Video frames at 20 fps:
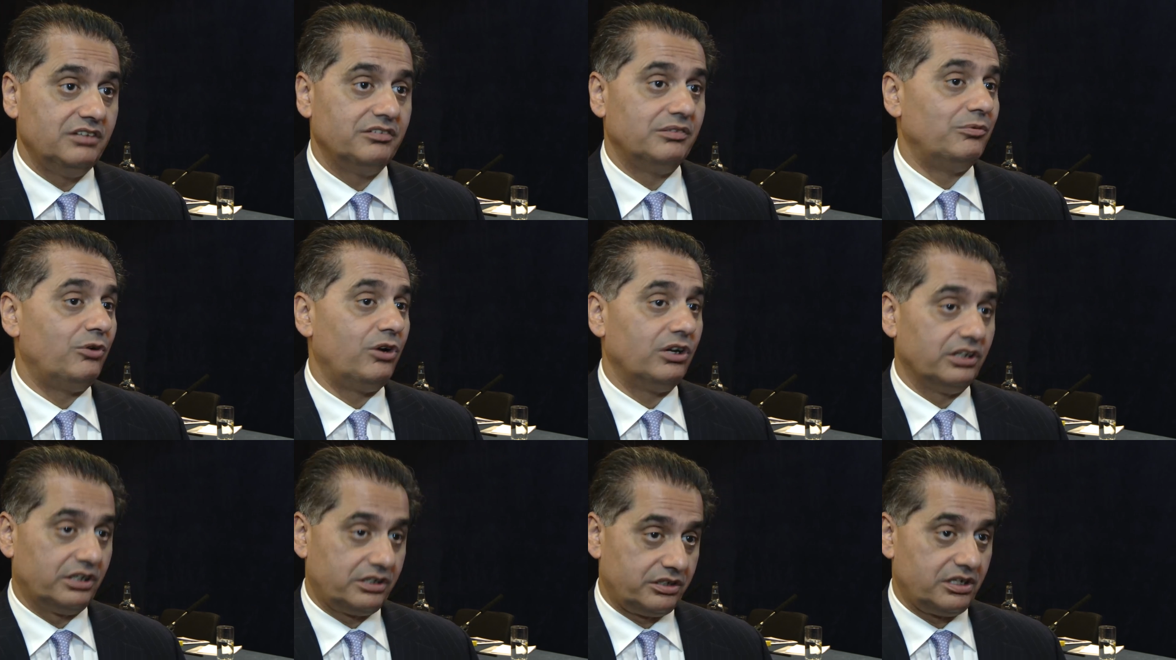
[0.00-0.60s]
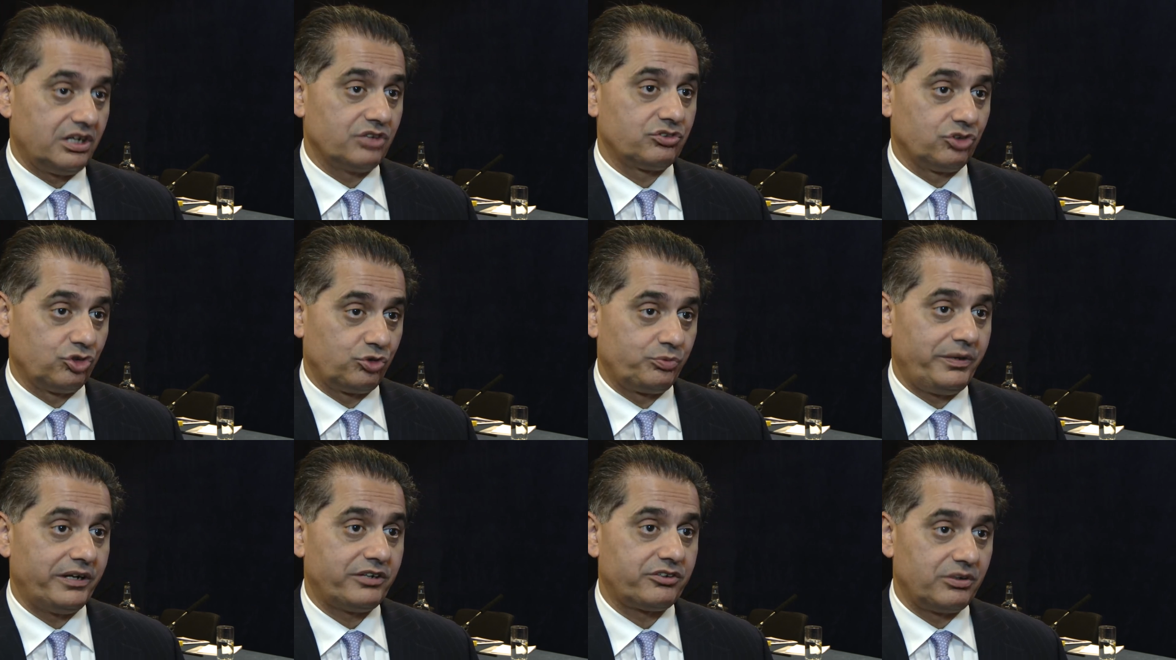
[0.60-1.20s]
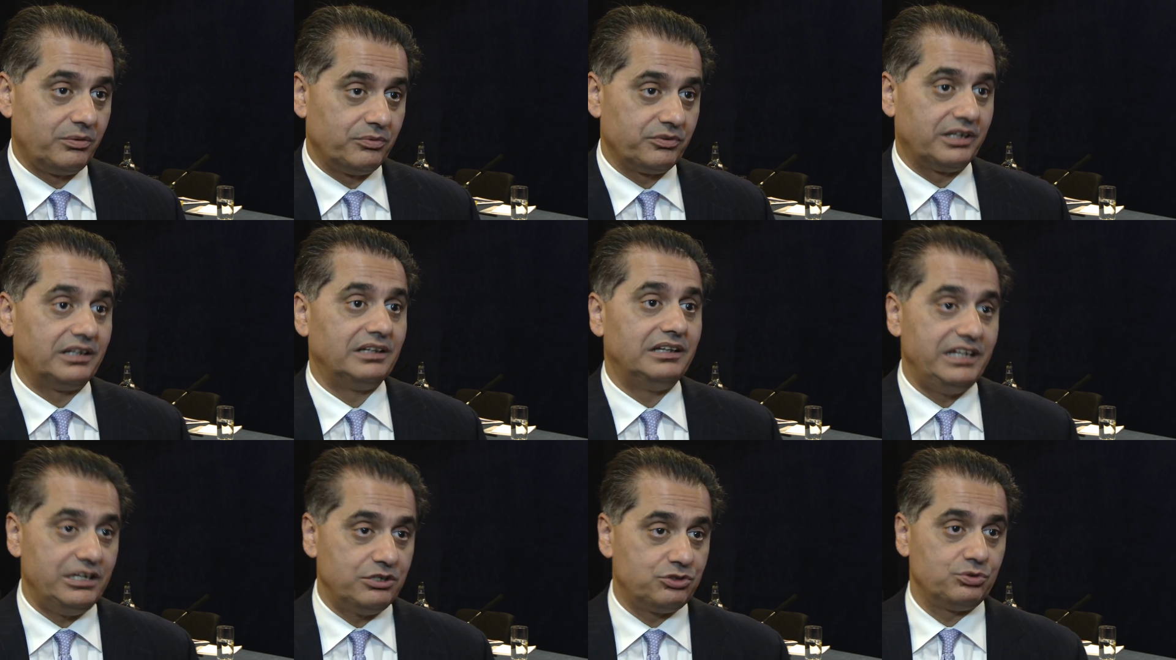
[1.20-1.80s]
from all across the spectrum
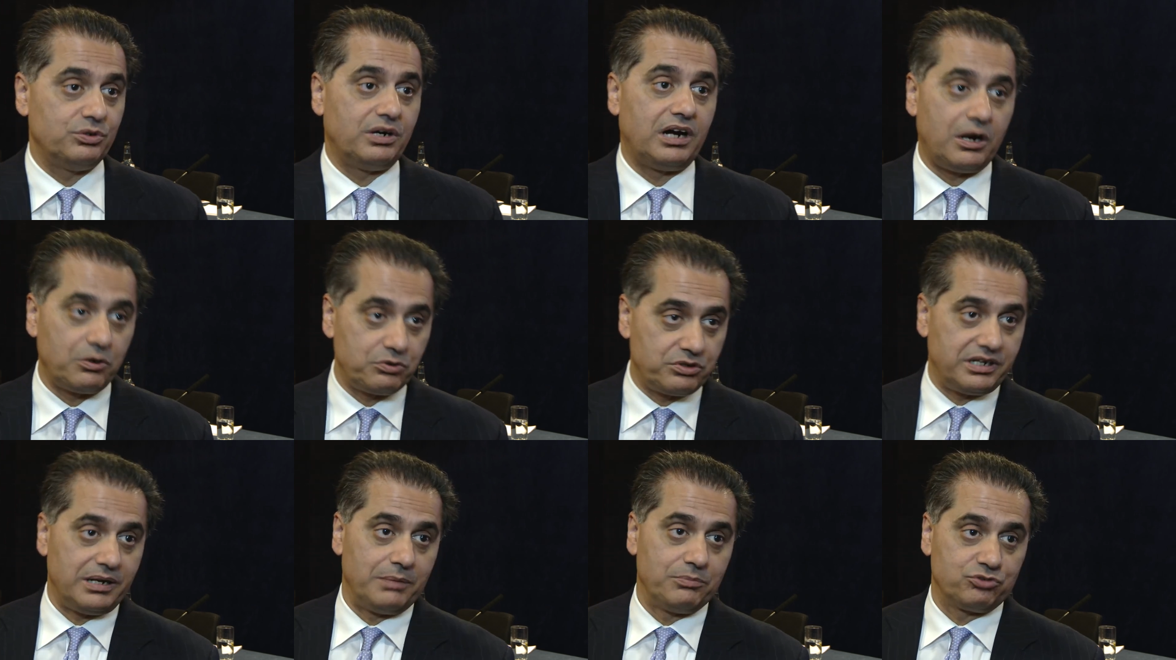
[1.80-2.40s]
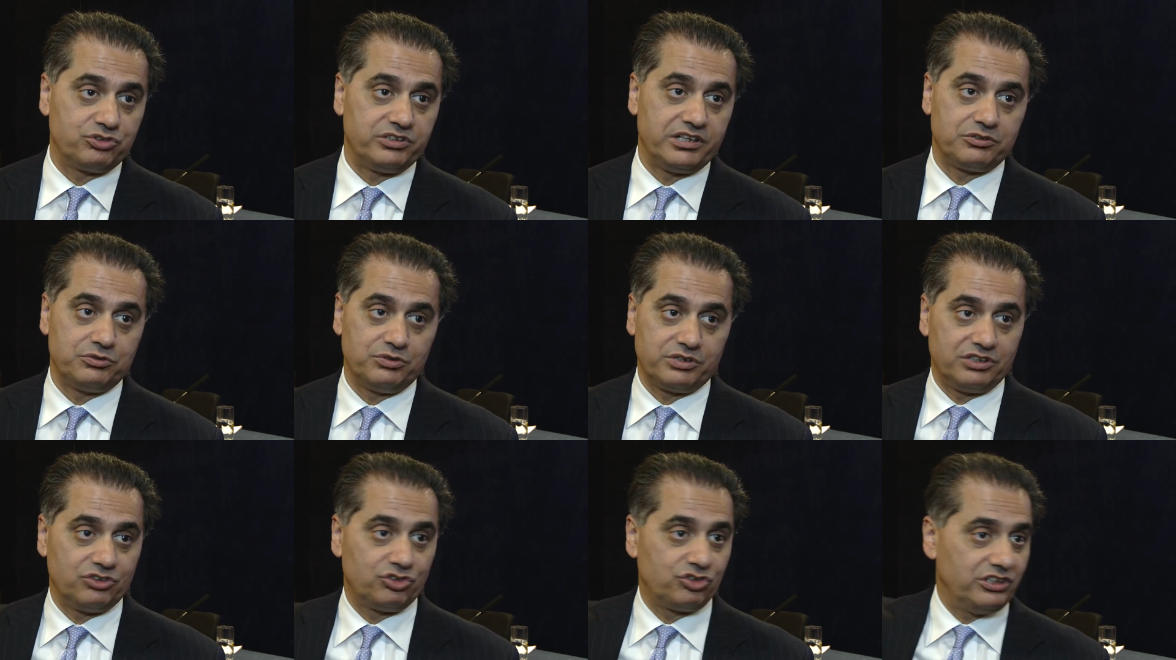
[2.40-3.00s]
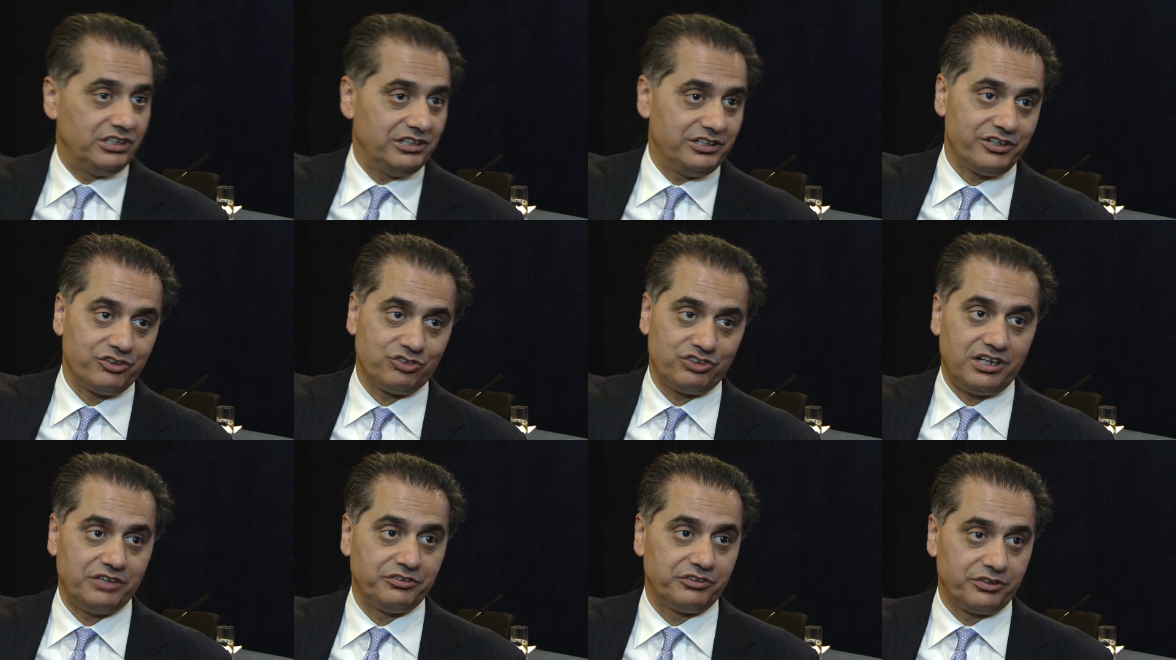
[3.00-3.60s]
and lead to outcomes that you can see
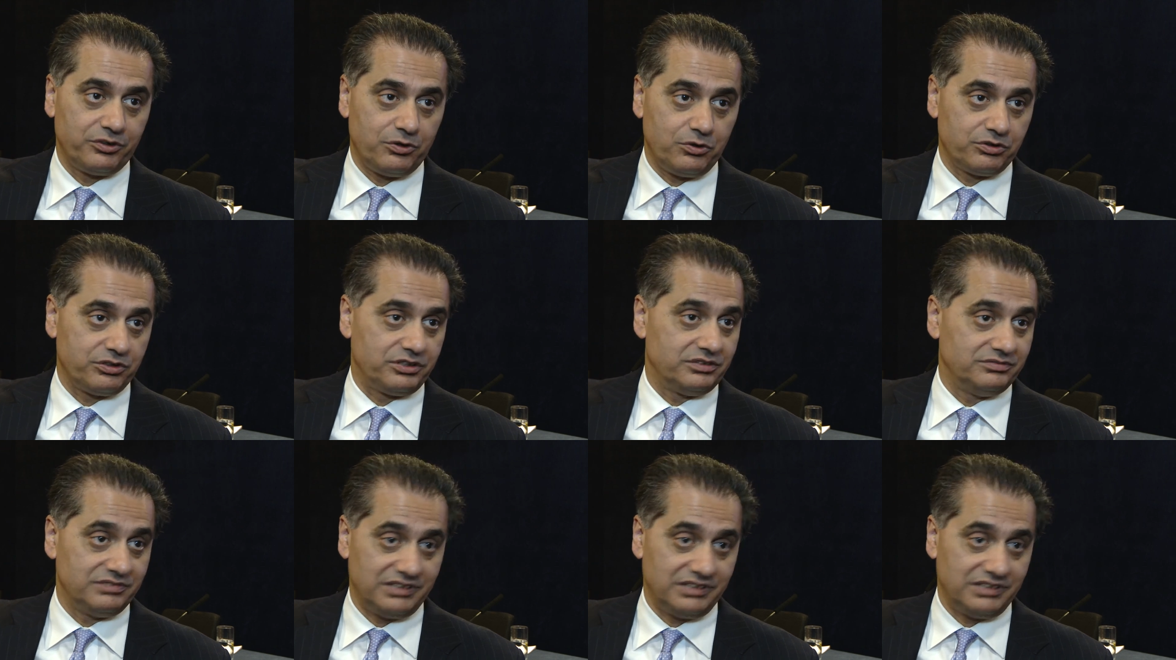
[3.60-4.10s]
years down the road.